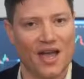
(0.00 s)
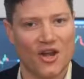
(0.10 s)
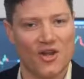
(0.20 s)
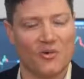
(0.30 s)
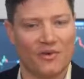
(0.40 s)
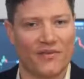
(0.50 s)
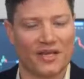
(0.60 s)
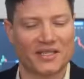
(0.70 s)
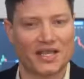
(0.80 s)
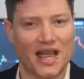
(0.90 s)
a new
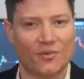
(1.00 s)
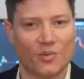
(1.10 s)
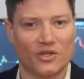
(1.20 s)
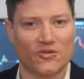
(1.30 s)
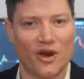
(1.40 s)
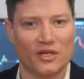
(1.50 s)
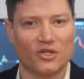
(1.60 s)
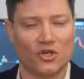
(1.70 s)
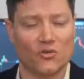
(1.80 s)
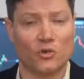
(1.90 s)
invest account with
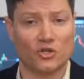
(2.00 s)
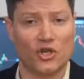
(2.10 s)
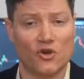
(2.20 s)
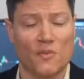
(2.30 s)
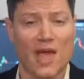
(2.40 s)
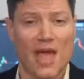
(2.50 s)
Trading 212.